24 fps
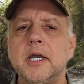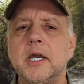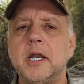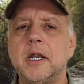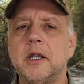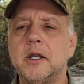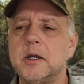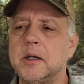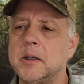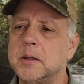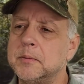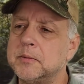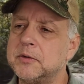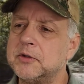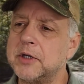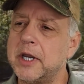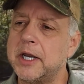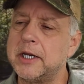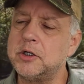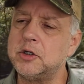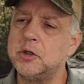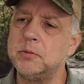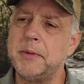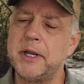And he say
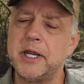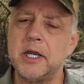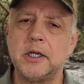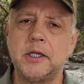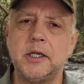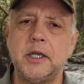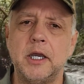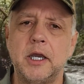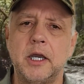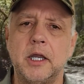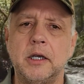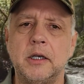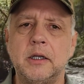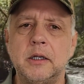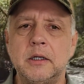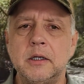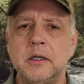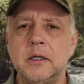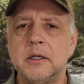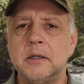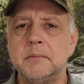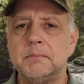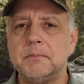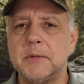to me again,
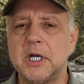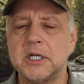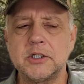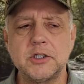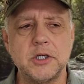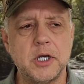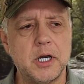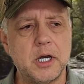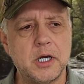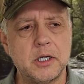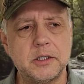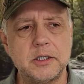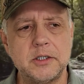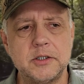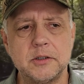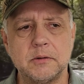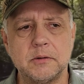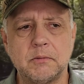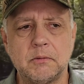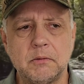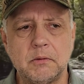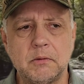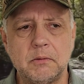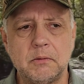my child, he
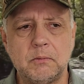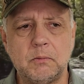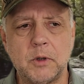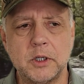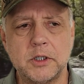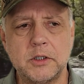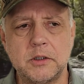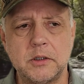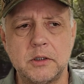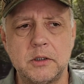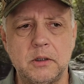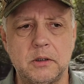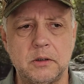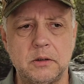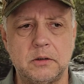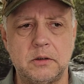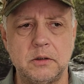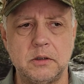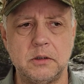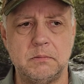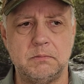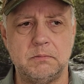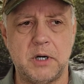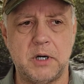said, what you gonna
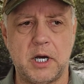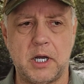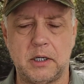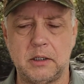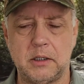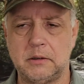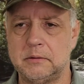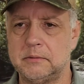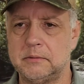do about it?